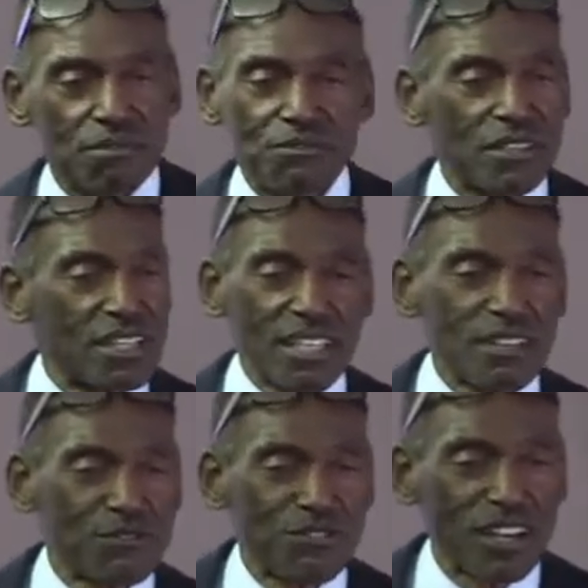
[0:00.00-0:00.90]
it ain't
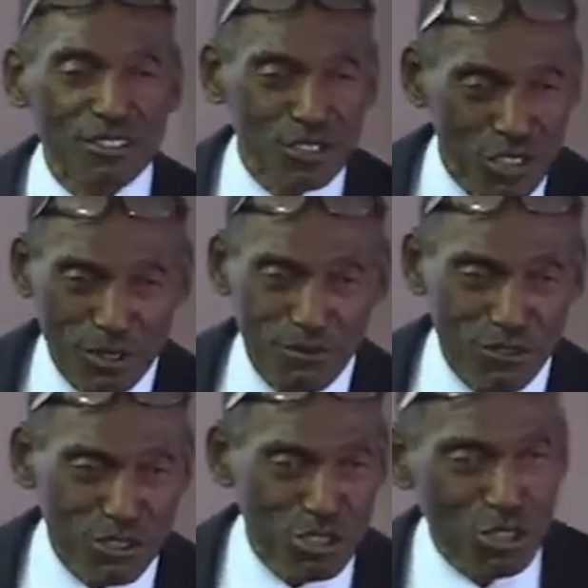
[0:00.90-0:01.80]
fellowship for
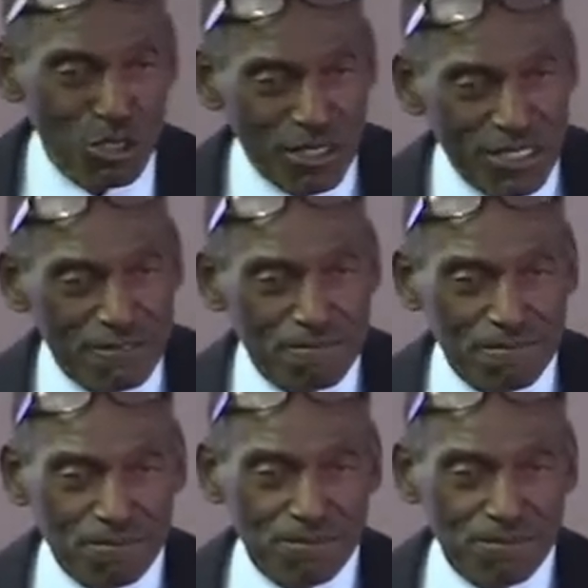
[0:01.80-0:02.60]
sure. sure.